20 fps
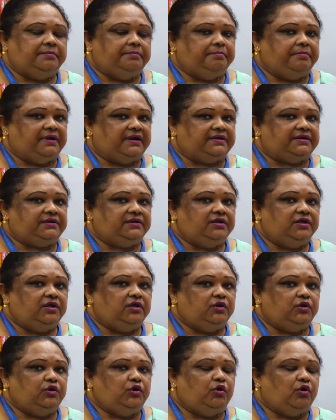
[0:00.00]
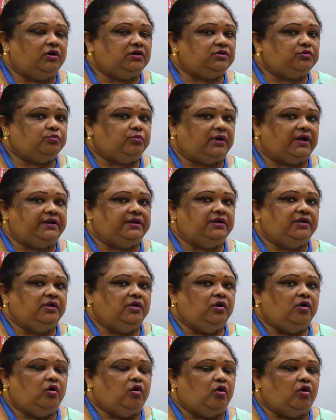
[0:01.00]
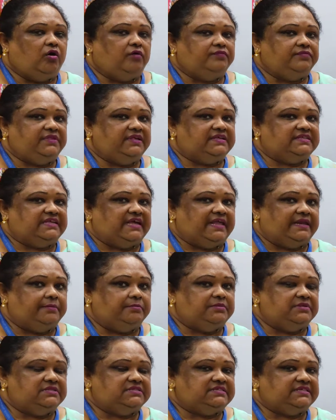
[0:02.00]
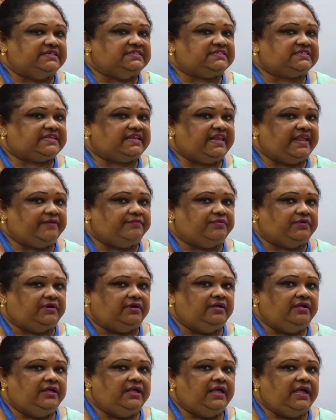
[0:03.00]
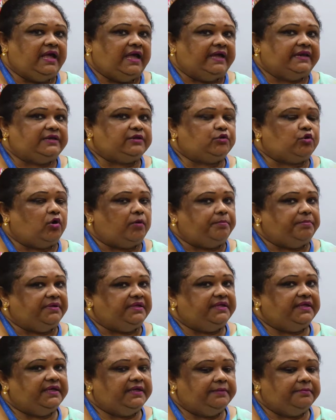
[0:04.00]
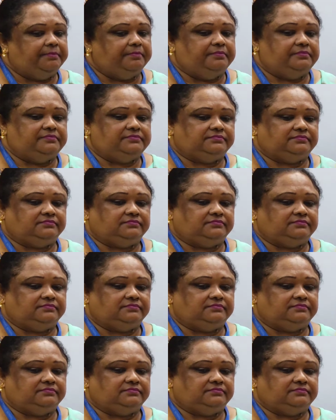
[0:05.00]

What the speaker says: but not one of these animals is clever at copying him.